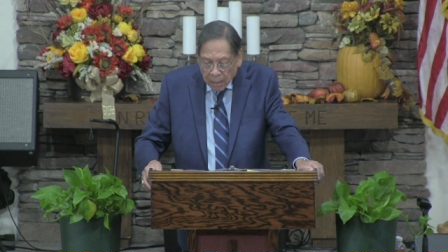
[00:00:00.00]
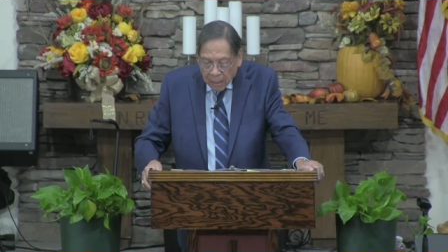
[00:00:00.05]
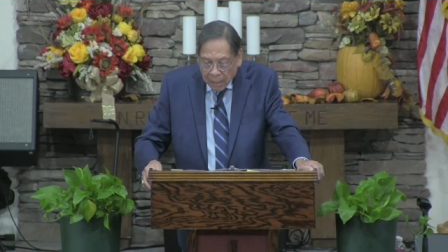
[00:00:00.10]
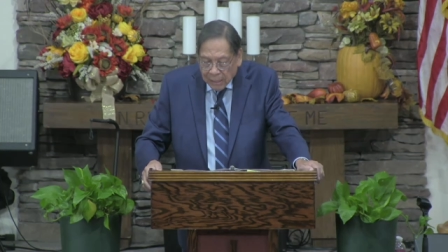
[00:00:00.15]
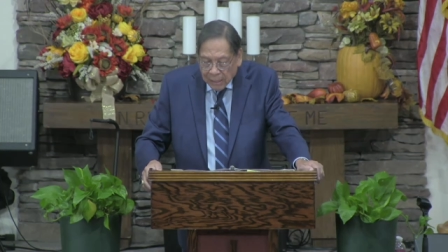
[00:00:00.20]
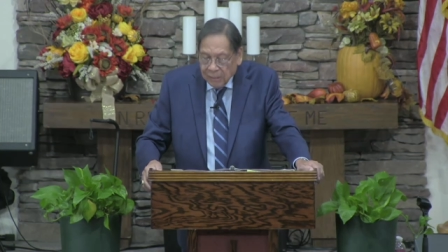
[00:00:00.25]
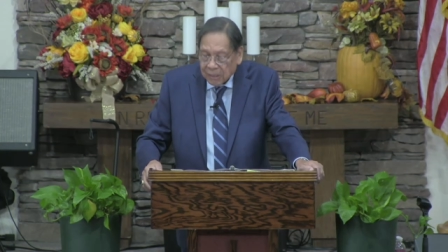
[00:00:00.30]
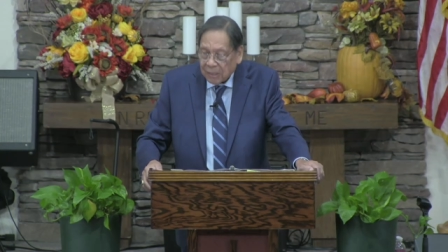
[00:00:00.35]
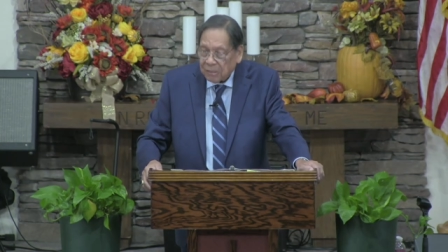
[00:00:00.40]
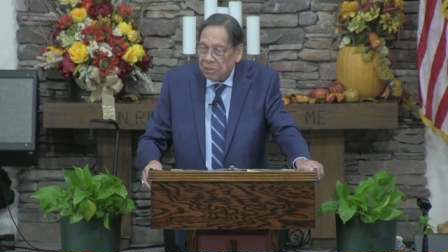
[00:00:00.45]

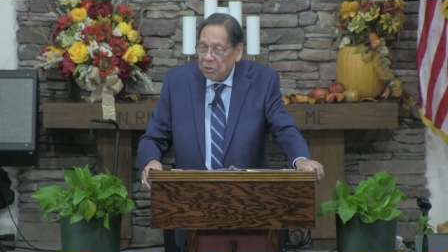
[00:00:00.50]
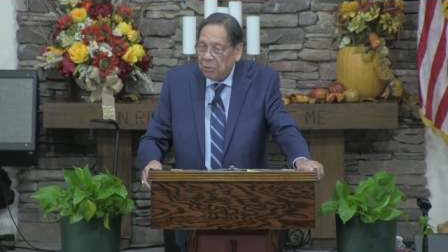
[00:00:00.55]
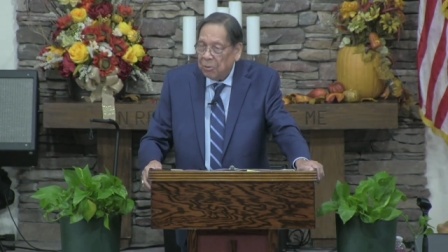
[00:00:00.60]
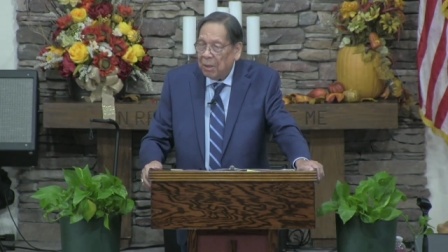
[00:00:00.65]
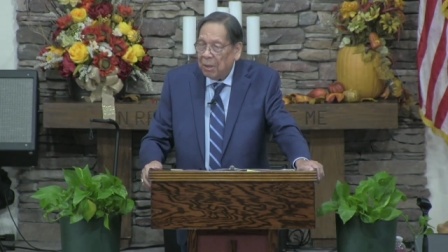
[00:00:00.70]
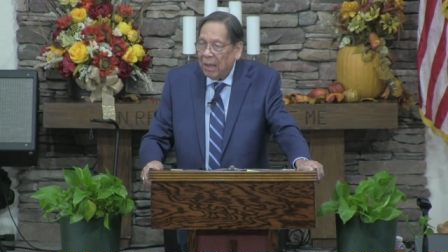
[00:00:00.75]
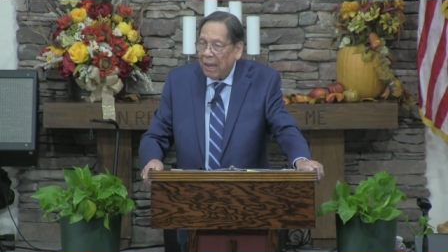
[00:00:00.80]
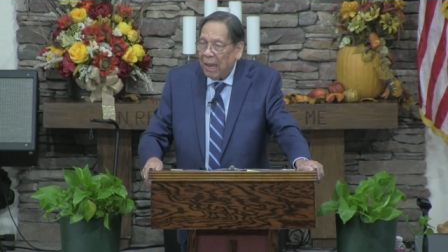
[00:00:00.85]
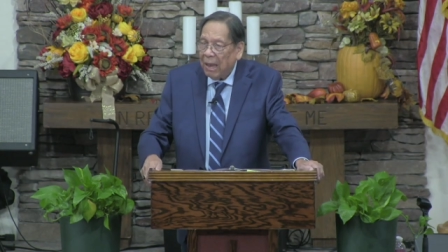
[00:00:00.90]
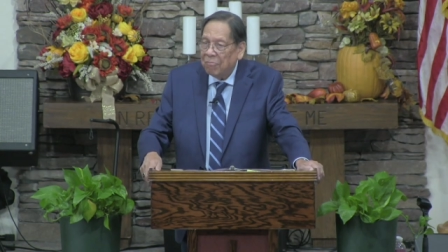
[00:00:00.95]
He says, You
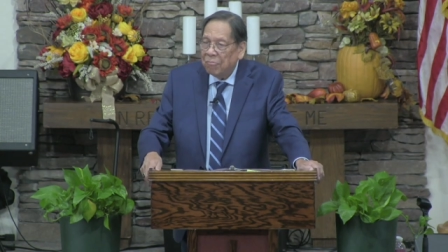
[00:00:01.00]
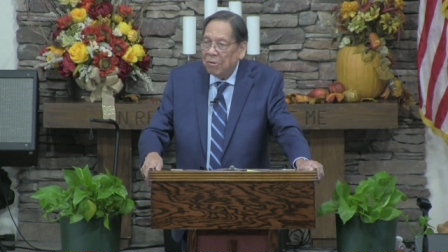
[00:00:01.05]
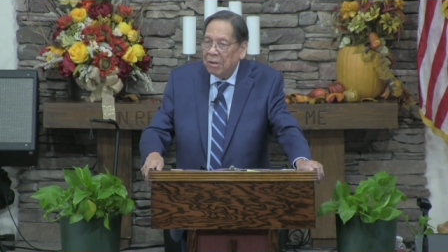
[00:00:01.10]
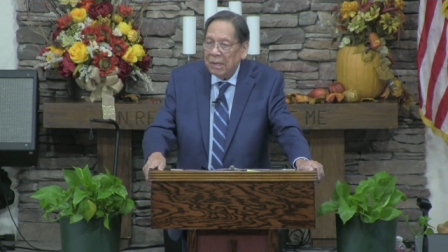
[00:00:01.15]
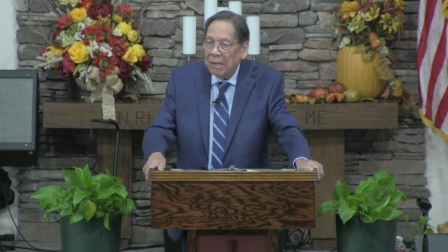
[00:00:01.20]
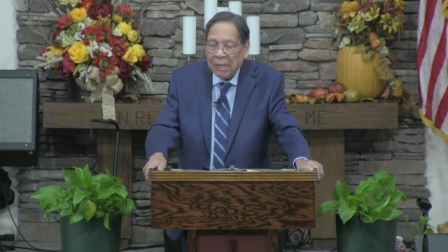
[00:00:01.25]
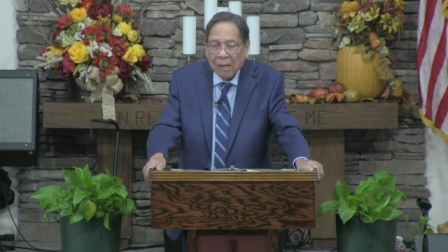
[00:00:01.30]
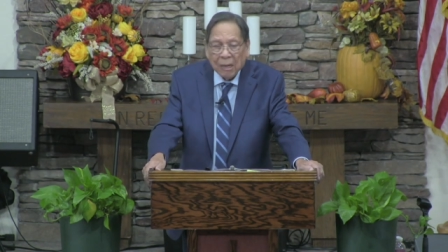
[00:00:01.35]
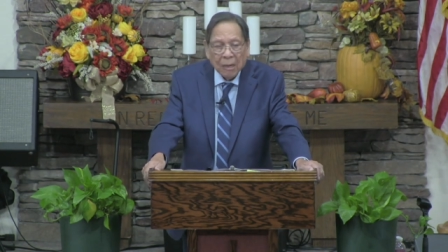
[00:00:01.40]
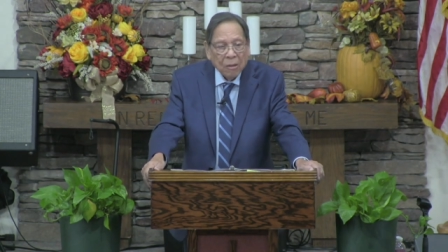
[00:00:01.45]
will have
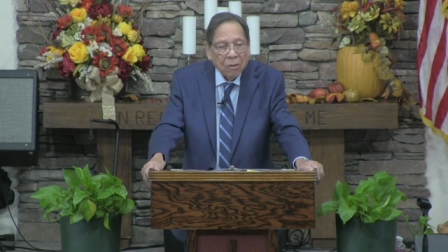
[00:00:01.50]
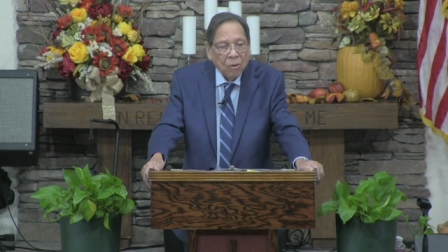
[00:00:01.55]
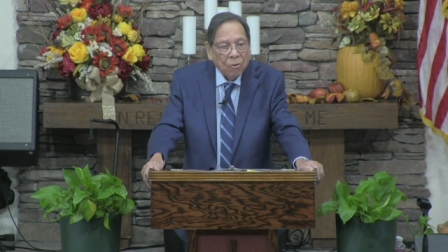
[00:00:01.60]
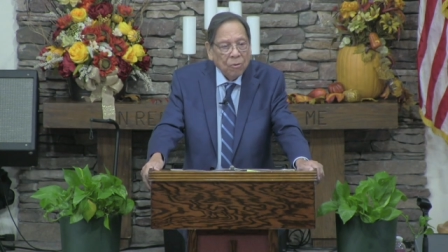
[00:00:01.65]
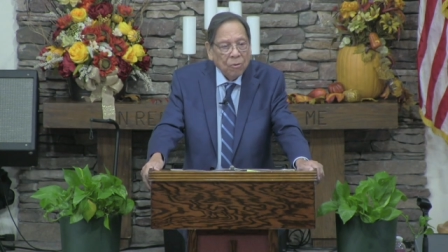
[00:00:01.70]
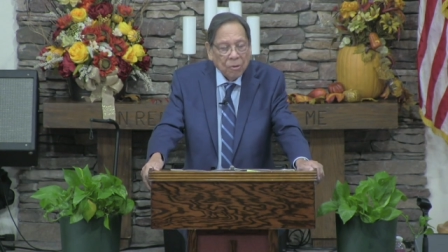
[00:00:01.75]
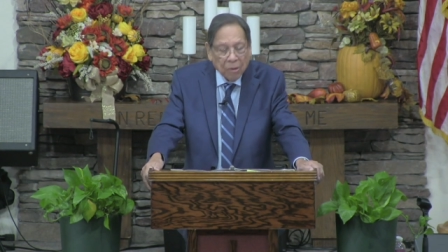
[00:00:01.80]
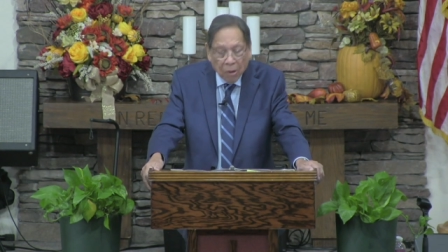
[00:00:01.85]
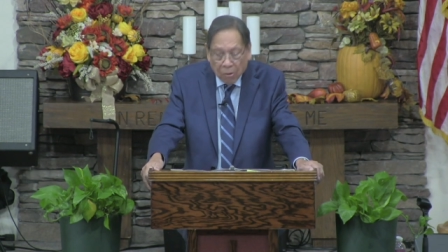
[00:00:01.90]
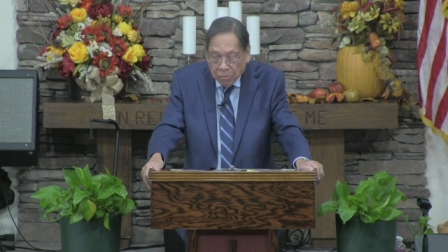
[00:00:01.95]
little
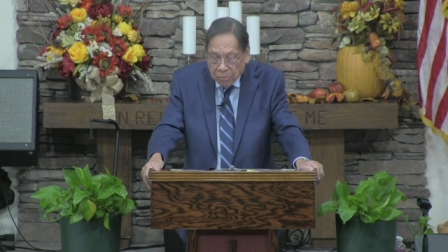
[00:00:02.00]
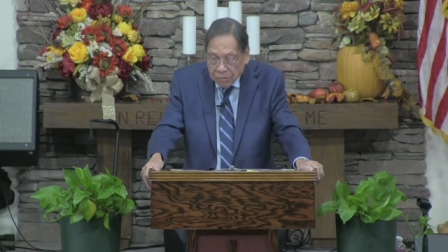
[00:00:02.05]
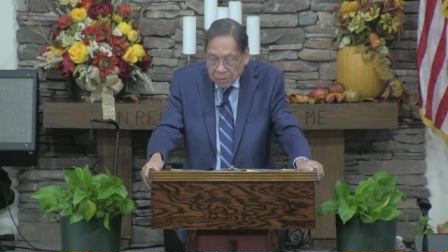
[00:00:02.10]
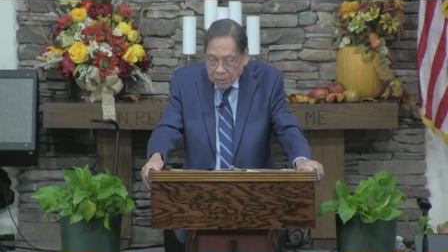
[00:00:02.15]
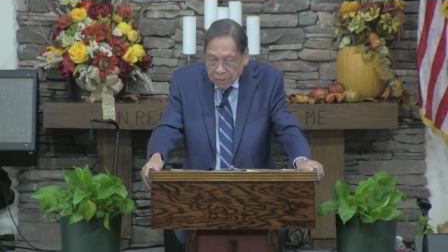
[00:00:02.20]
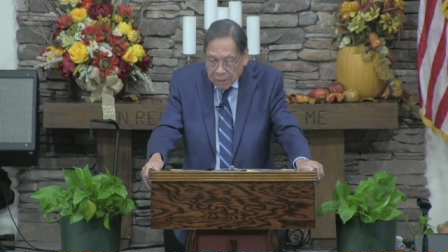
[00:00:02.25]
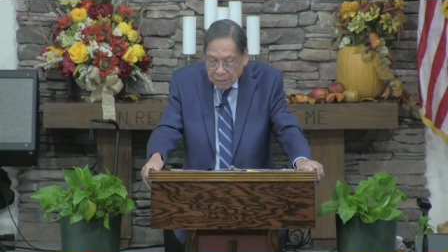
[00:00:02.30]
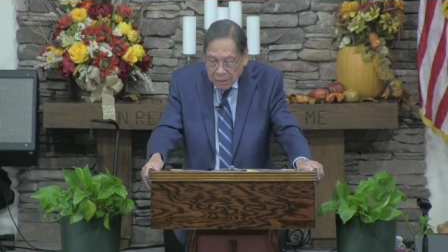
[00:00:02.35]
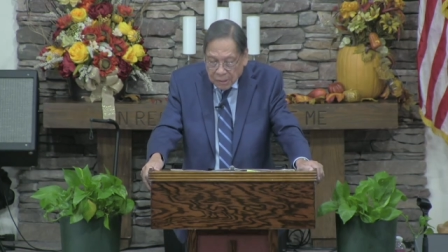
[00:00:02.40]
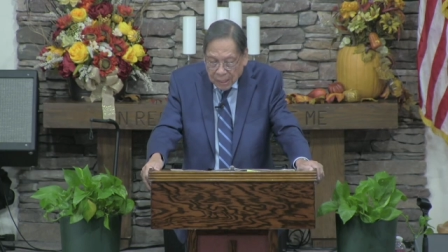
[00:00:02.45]
or no
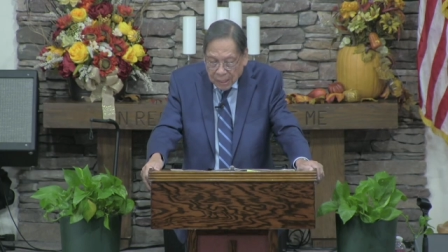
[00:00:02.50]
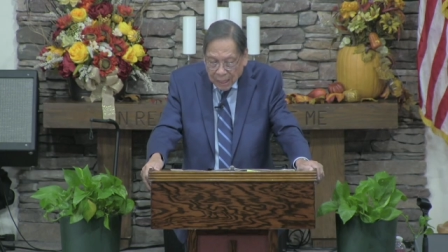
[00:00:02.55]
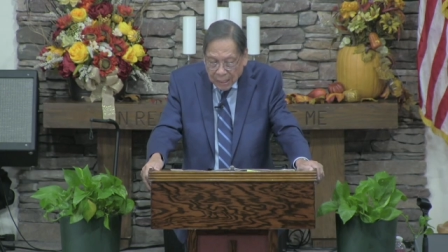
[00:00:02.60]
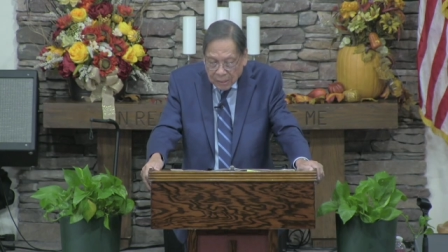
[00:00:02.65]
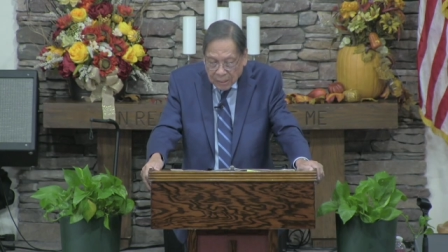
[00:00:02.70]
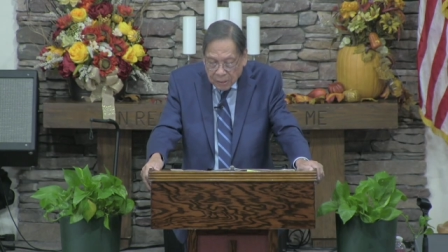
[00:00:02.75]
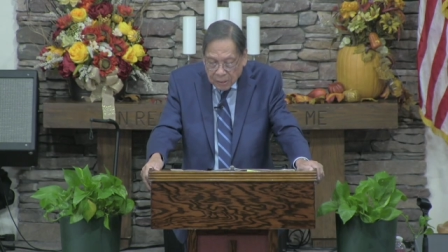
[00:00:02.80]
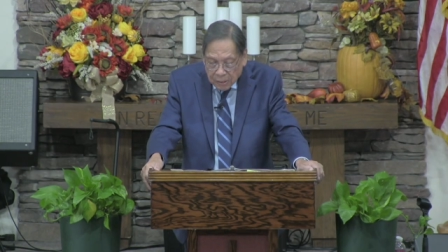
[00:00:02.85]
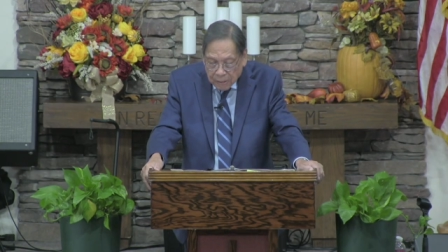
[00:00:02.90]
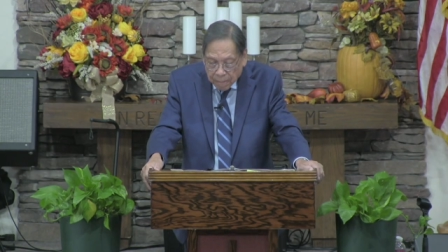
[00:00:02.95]

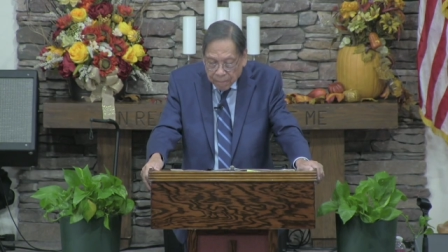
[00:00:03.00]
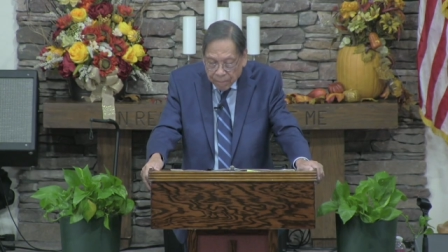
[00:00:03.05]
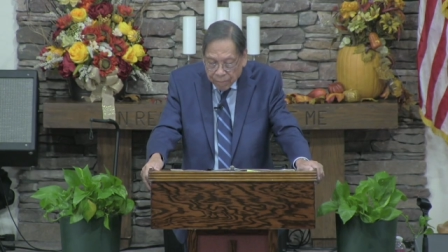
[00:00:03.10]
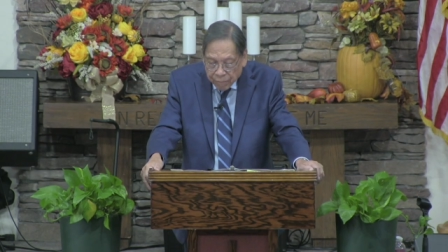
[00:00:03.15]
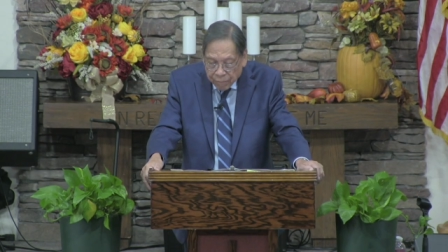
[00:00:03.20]
success.